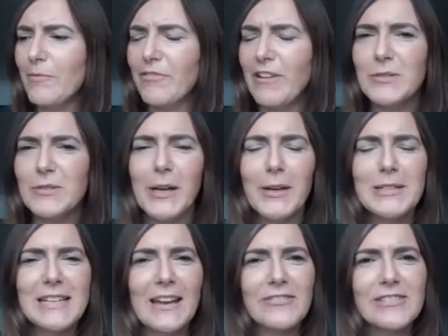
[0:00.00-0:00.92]
afraid we're going
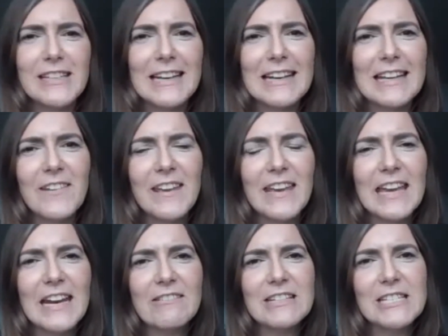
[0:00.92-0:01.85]
to have to leave it
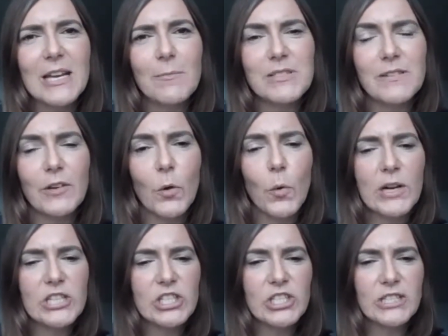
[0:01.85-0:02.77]
here in terms of the
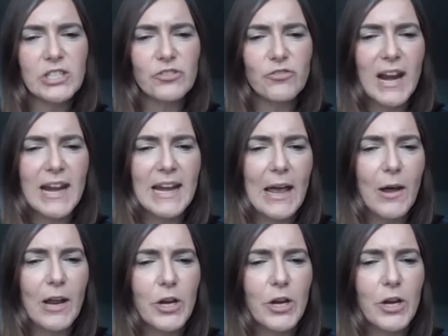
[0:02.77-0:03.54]
questions right now.